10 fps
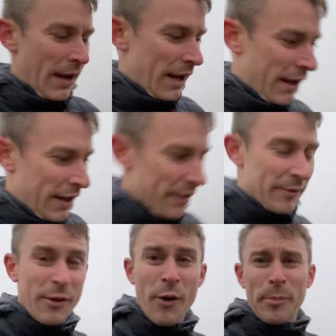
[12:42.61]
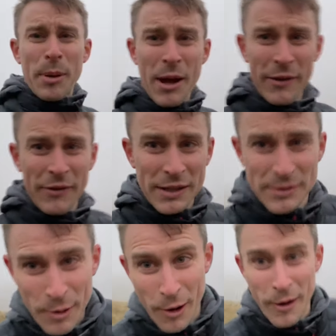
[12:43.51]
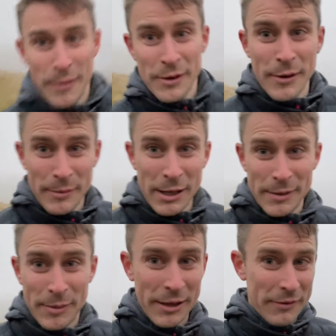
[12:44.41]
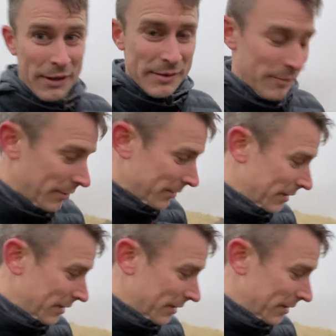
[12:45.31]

We've got a perfect spot. Oh no, I mean the perfect spot.